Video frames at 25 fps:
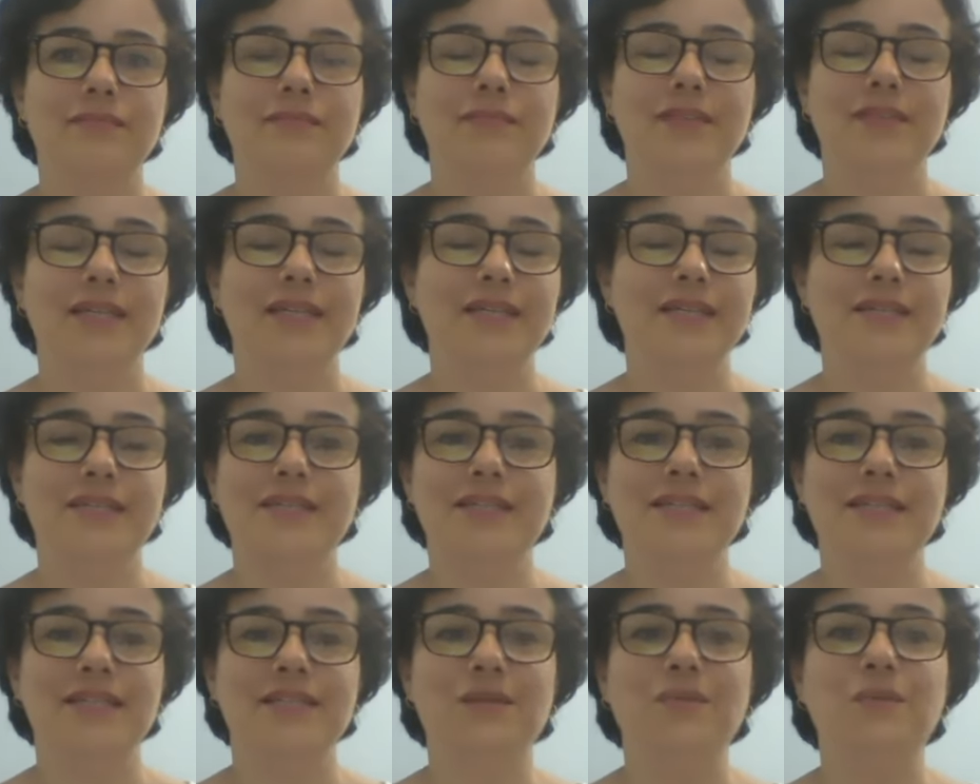Here's
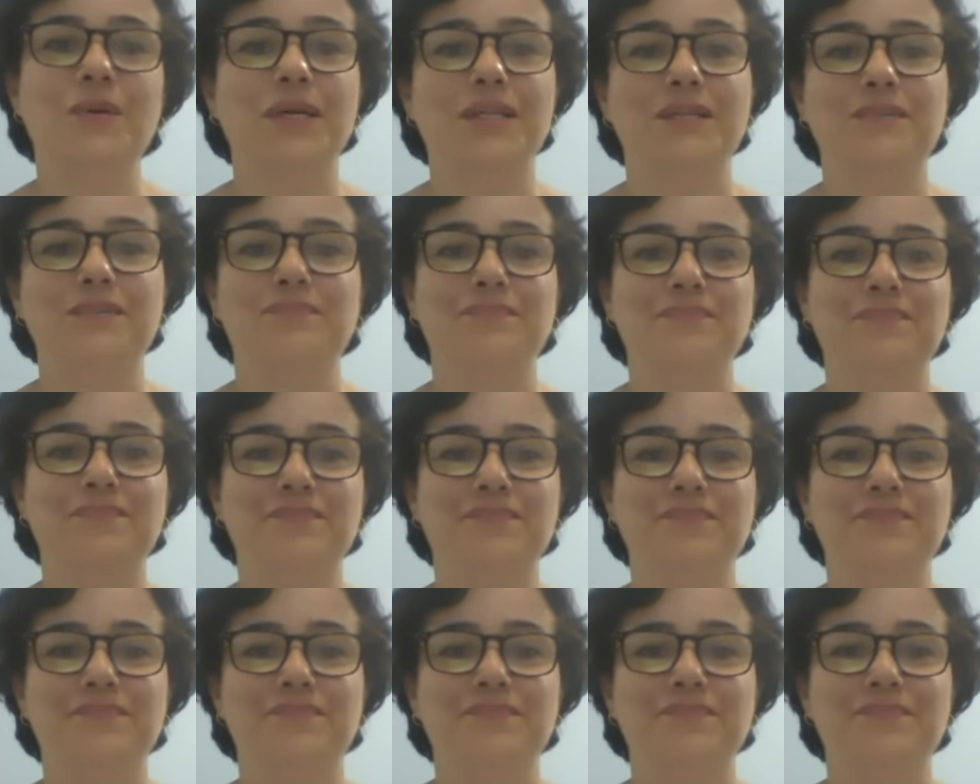another one.
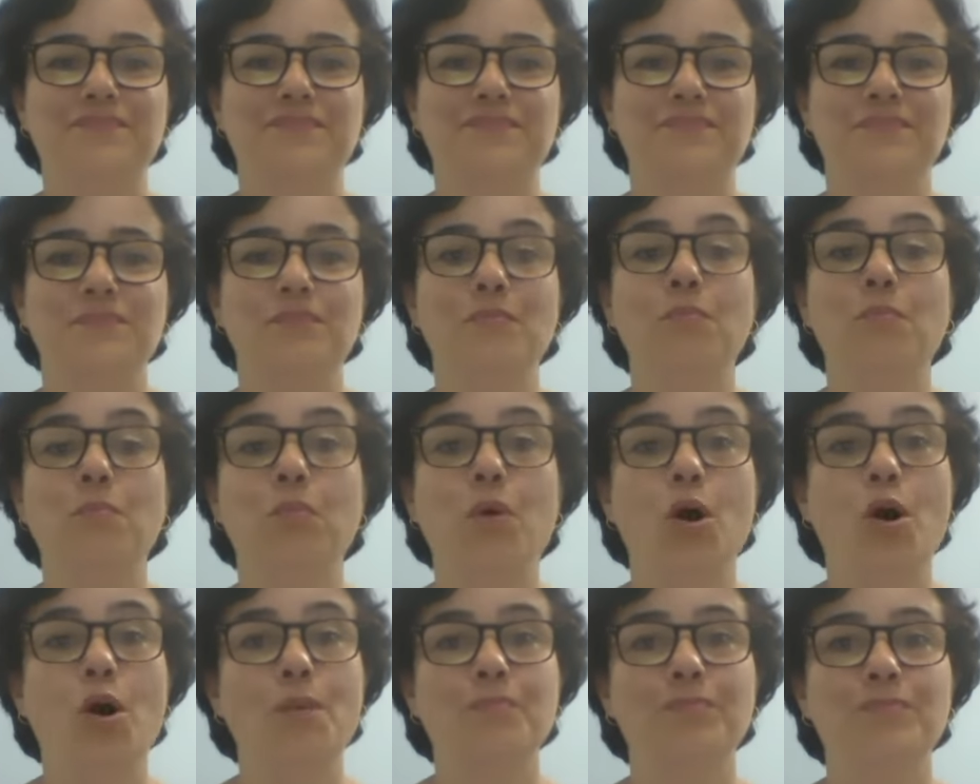
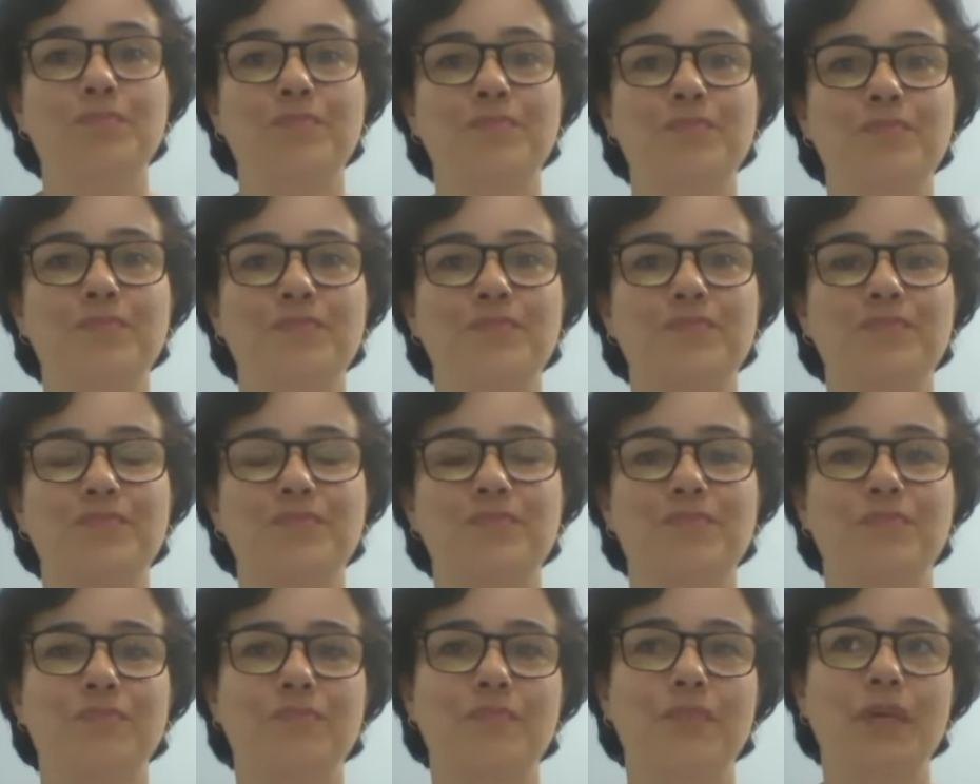Bomb,
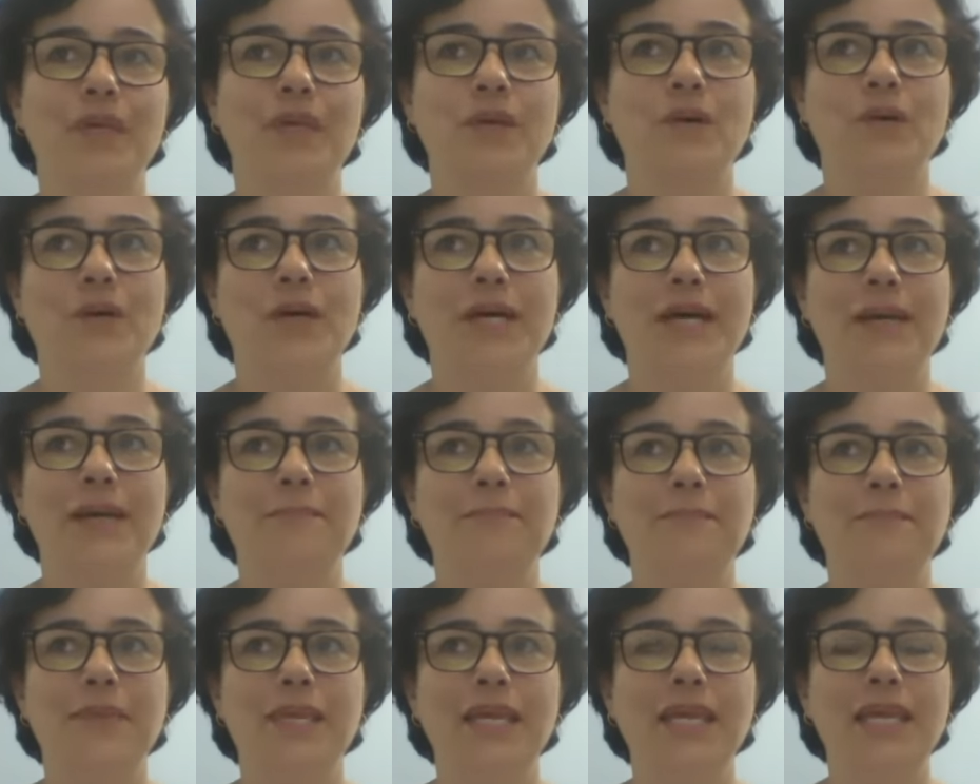
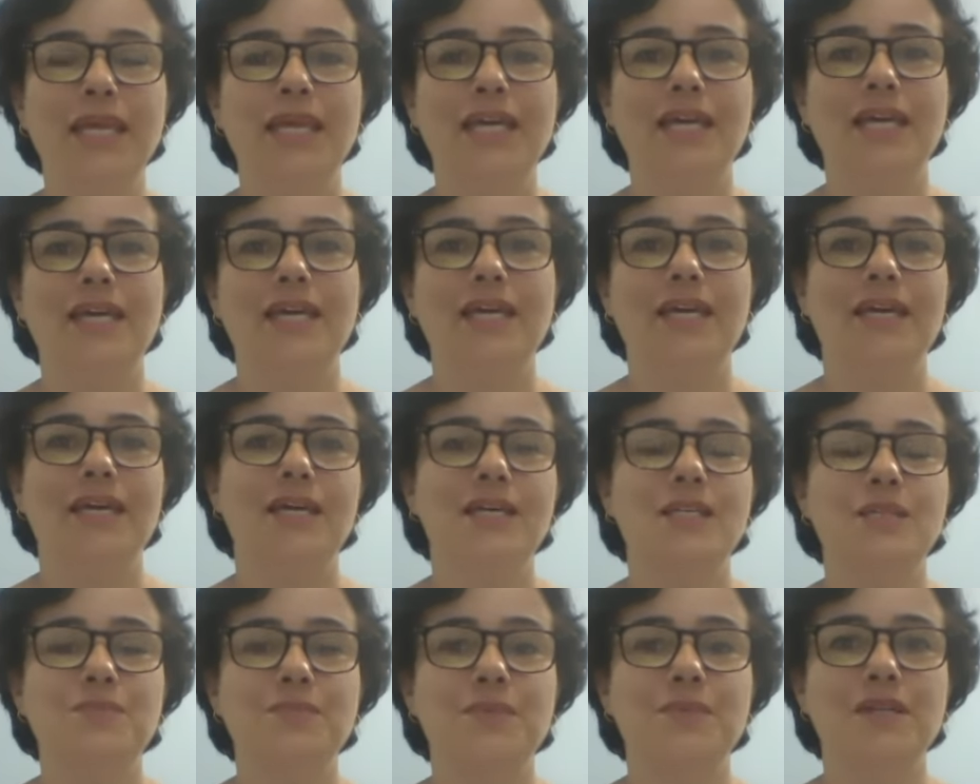B-O-M-B,
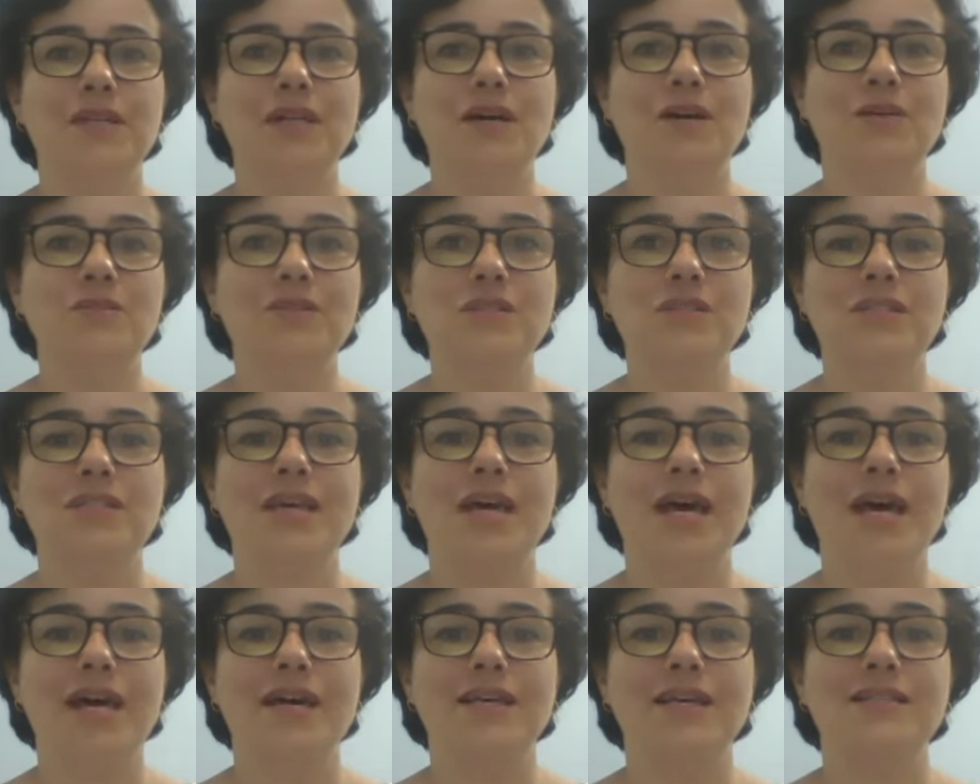is pronounced
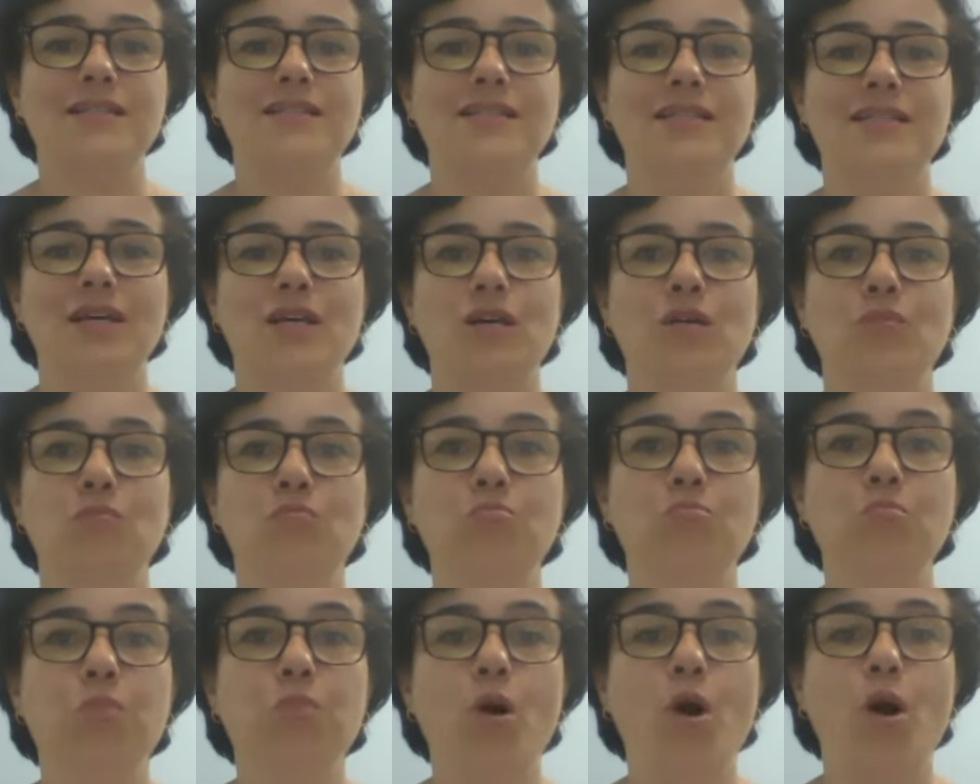as
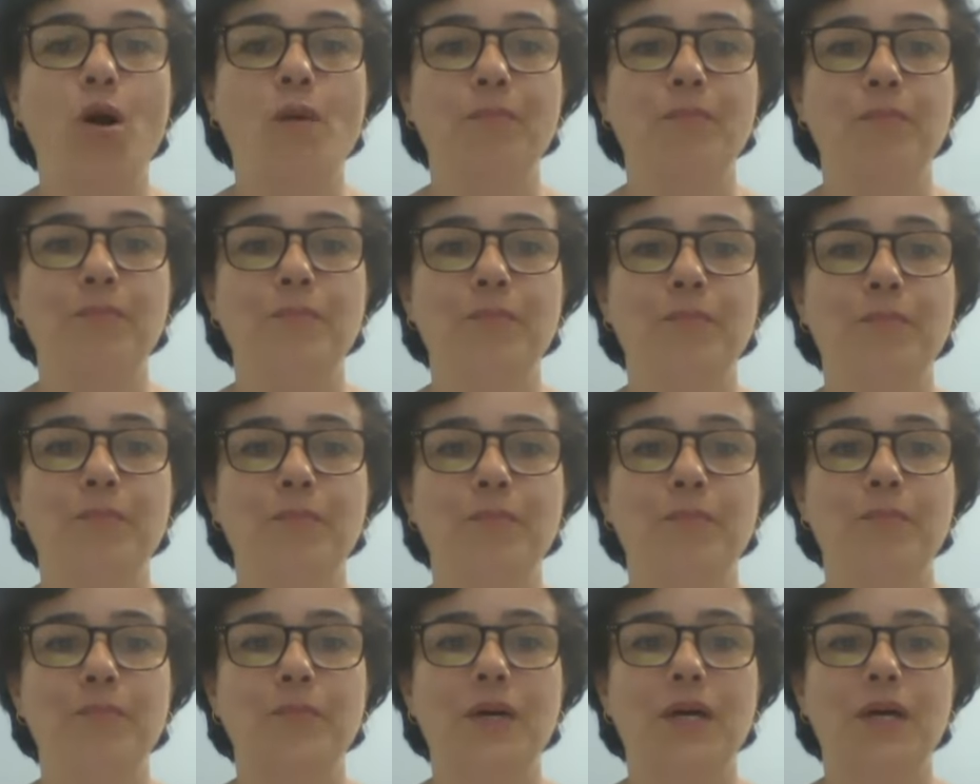bomb,